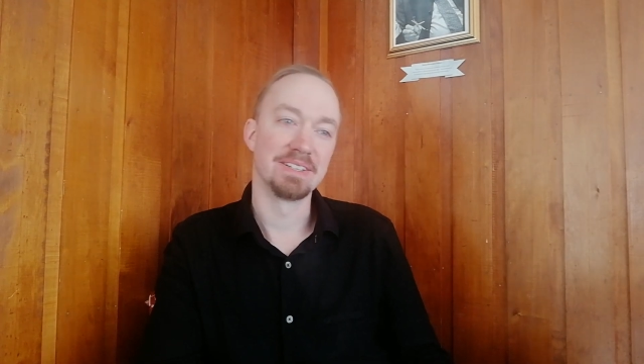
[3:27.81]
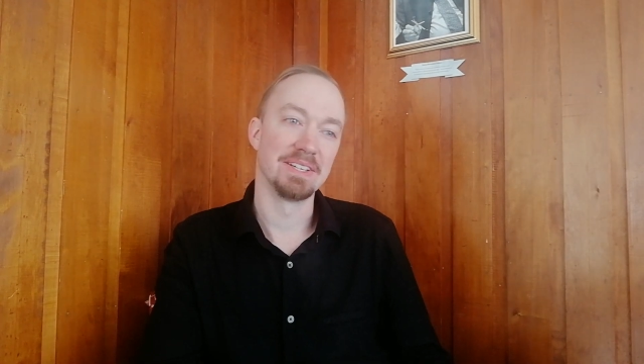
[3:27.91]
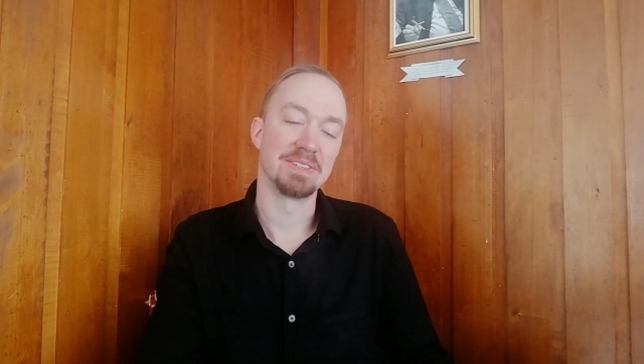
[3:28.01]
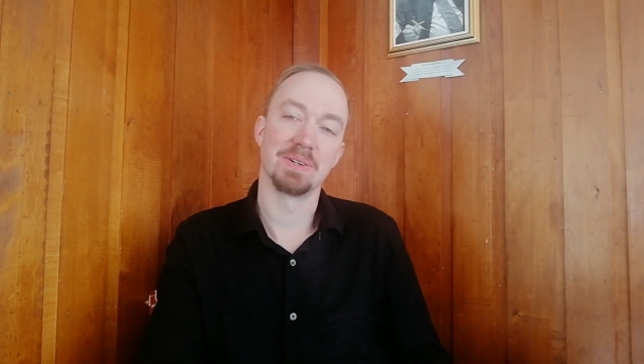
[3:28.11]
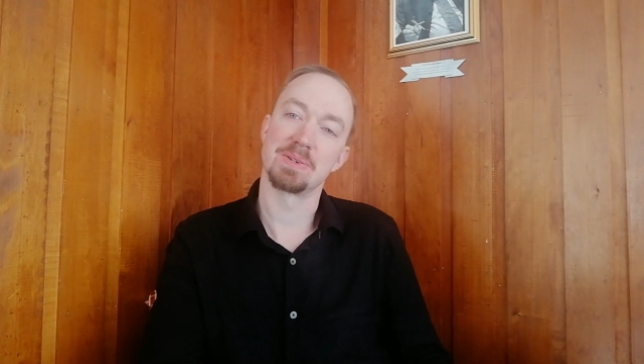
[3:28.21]
he
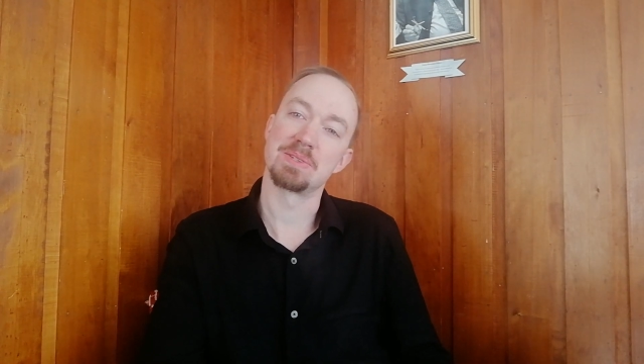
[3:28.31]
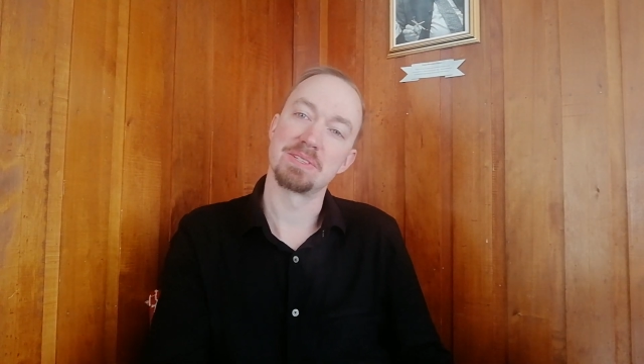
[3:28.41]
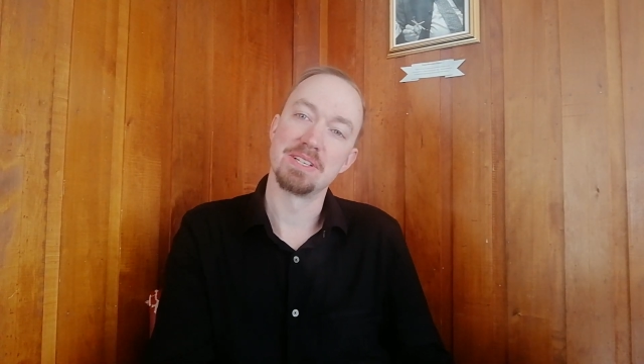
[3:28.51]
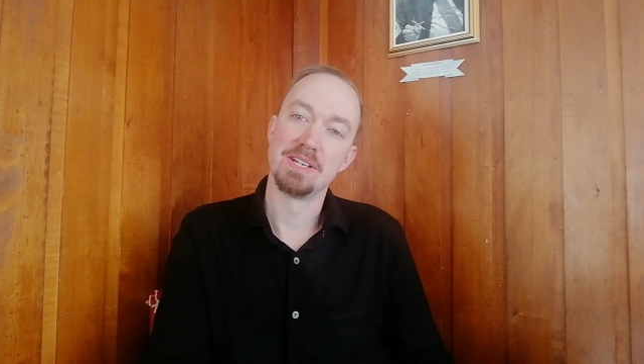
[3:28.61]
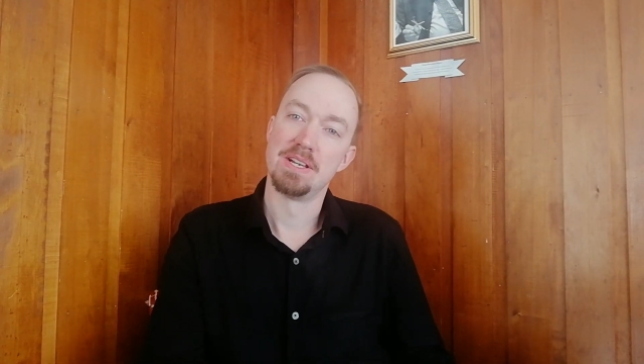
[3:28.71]
talks
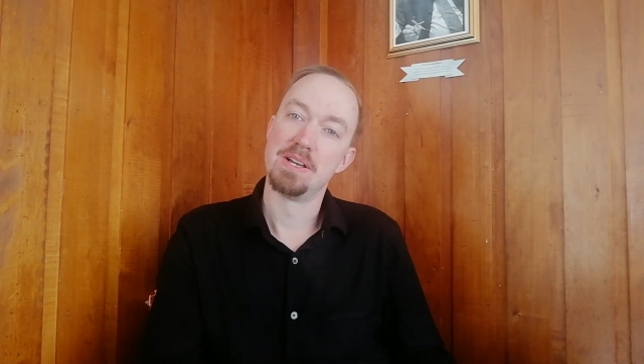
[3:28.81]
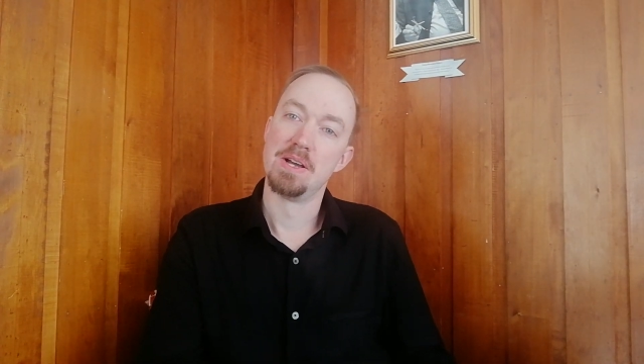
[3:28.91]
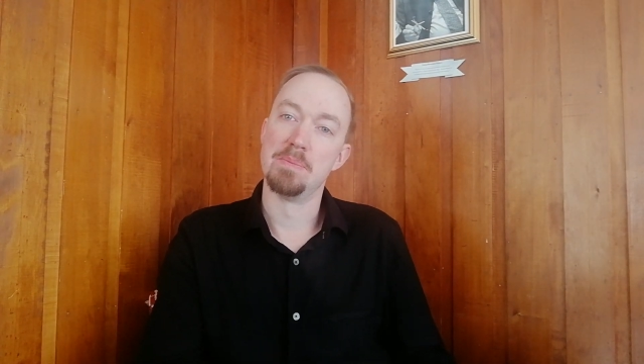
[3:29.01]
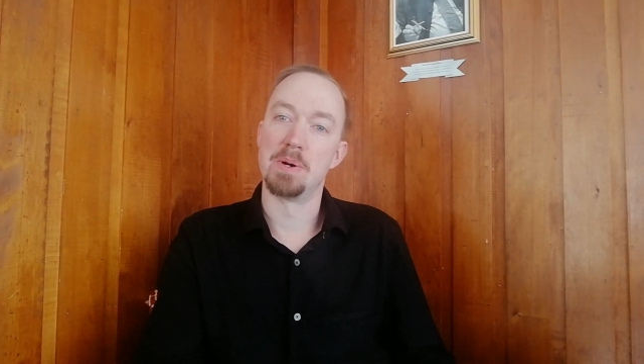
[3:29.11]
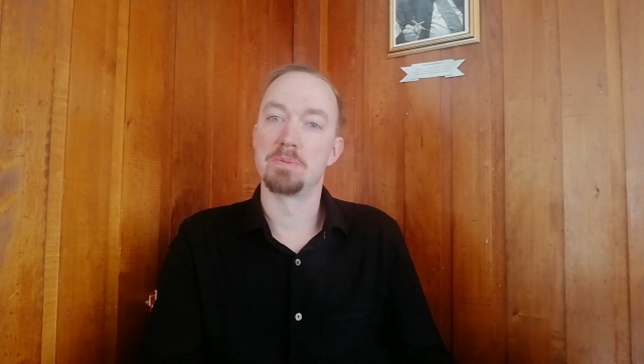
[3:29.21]

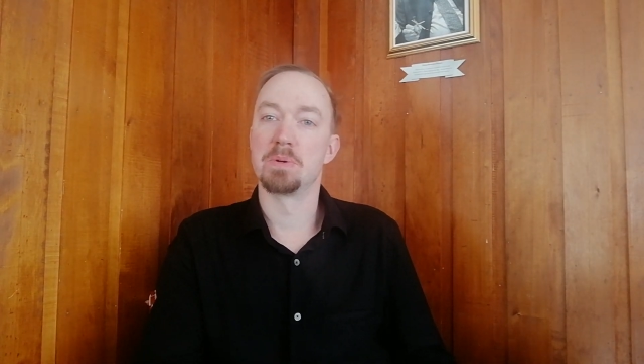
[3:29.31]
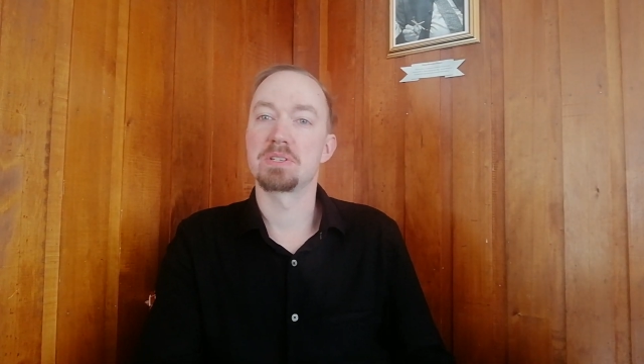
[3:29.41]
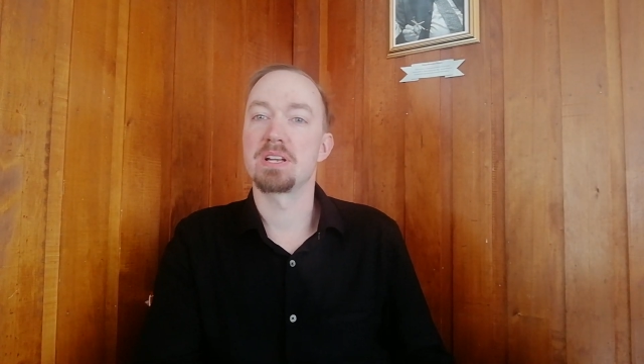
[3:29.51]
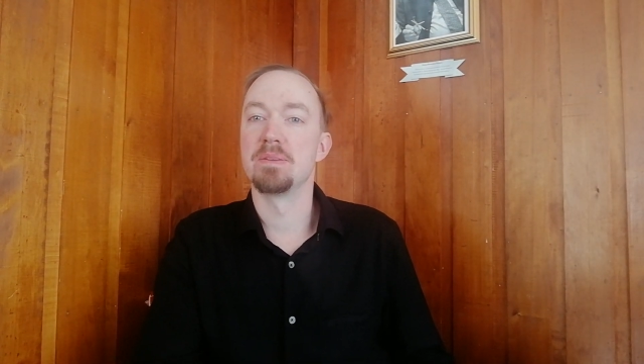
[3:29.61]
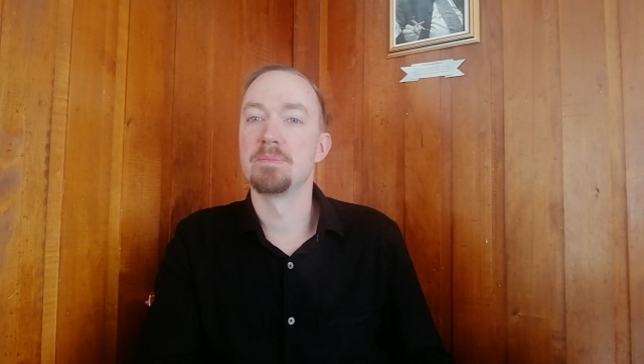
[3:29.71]
about what
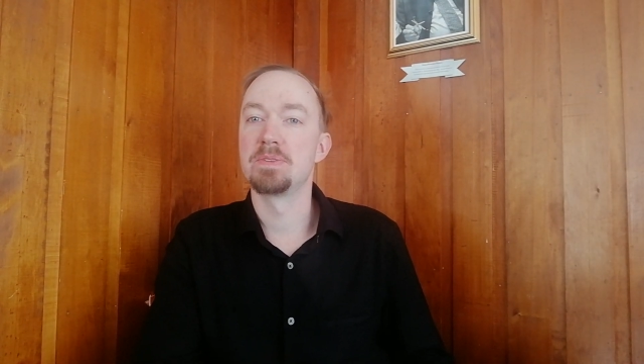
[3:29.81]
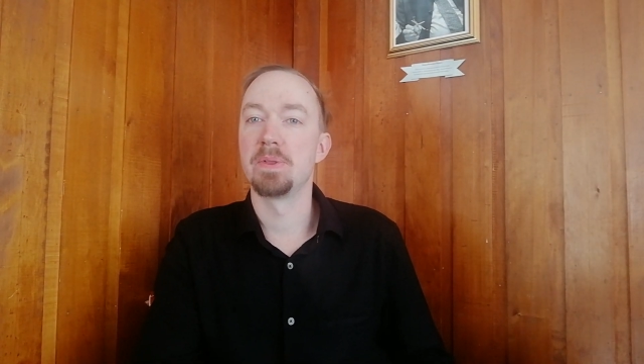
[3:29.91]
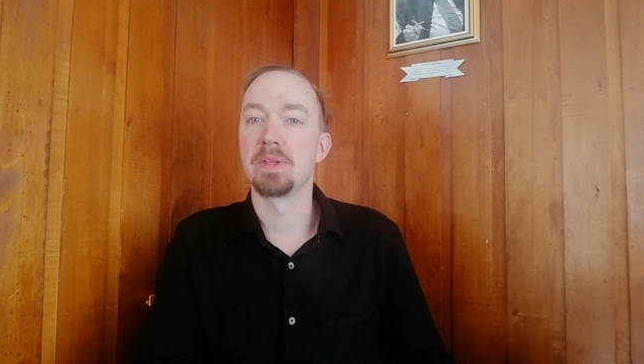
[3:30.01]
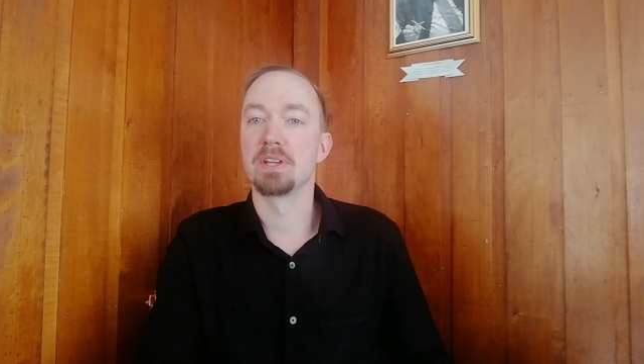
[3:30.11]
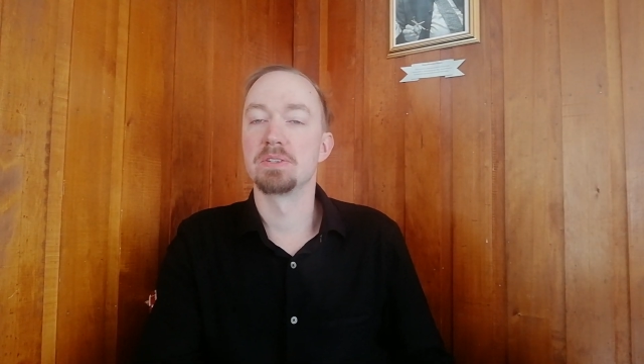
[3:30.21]
I'm
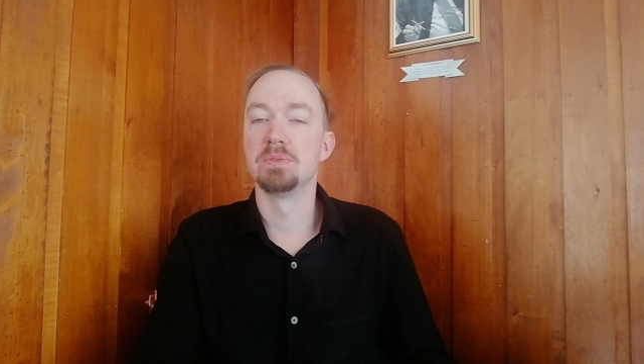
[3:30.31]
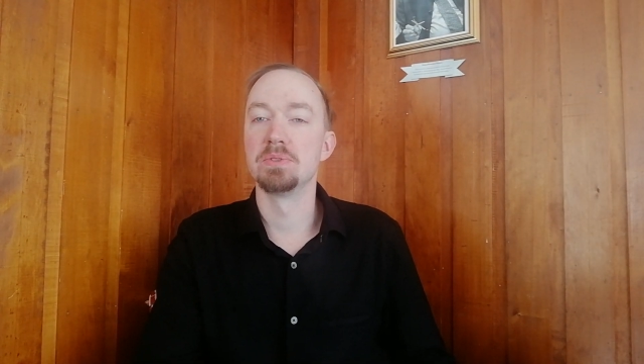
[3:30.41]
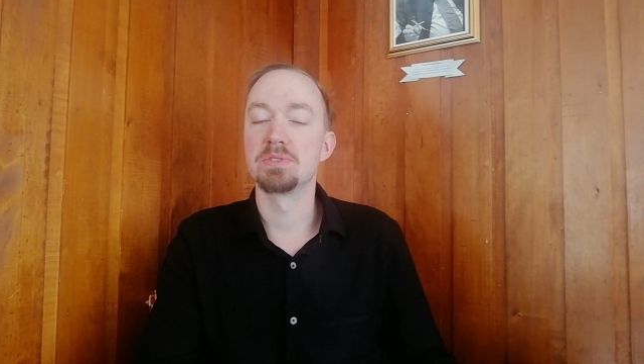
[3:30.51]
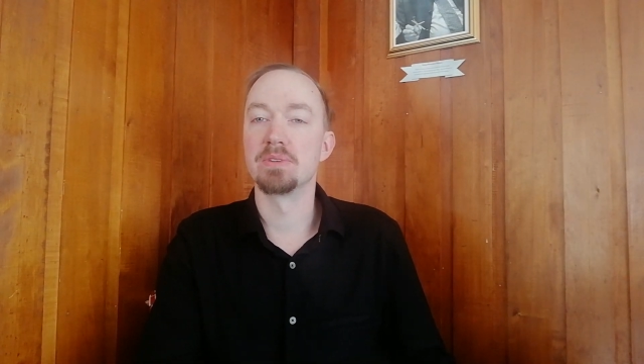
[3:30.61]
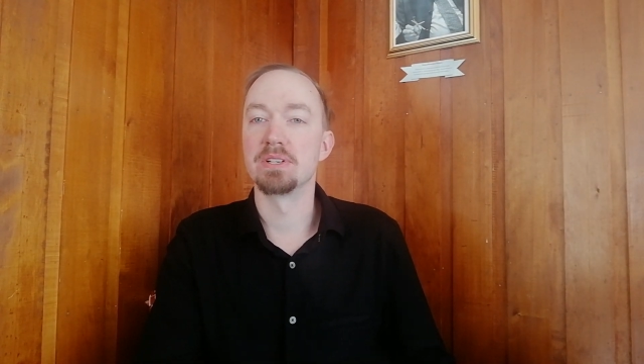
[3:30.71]
thinking too,
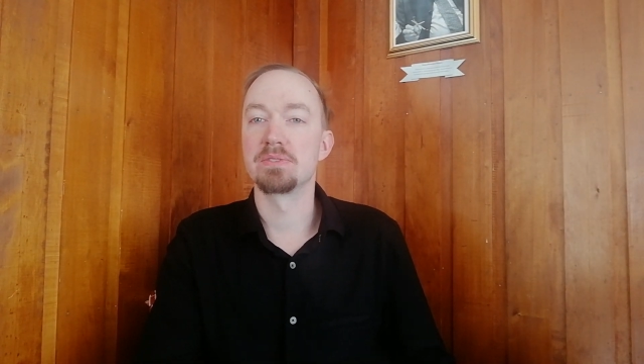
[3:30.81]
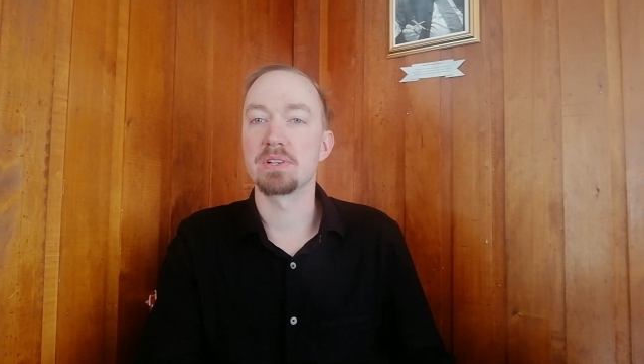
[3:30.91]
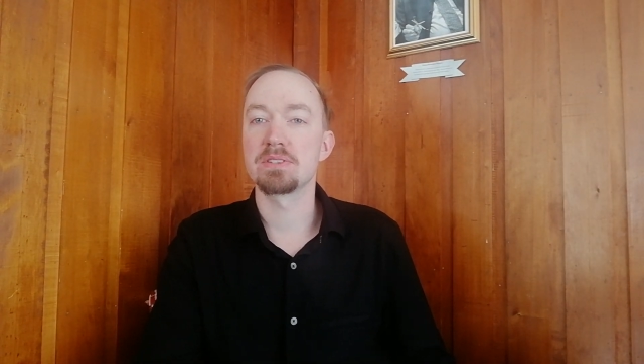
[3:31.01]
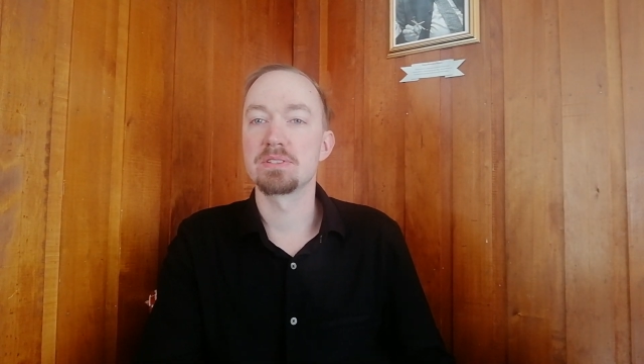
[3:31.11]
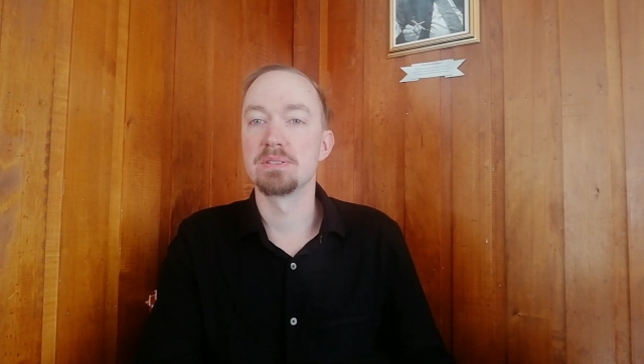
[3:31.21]
so I
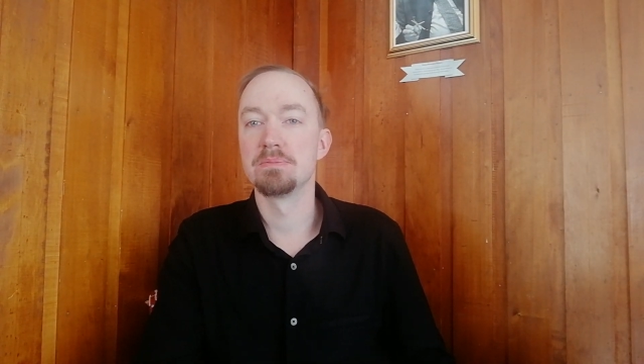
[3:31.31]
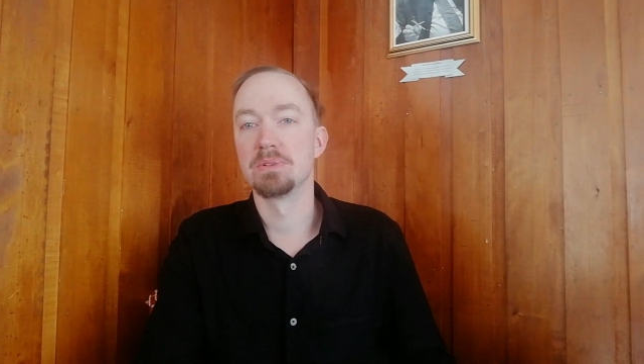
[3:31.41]
trust him,